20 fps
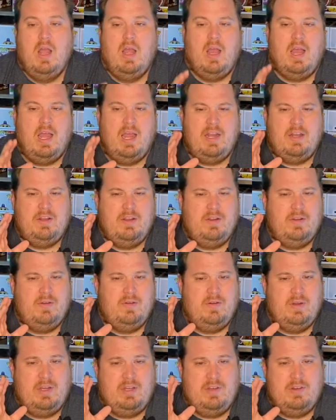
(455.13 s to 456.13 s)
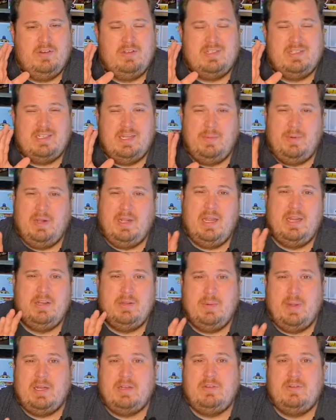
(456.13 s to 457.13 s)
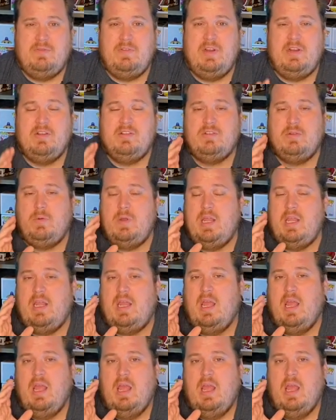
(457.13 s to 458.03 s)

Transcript: I do, you, typically I do about two videos a week,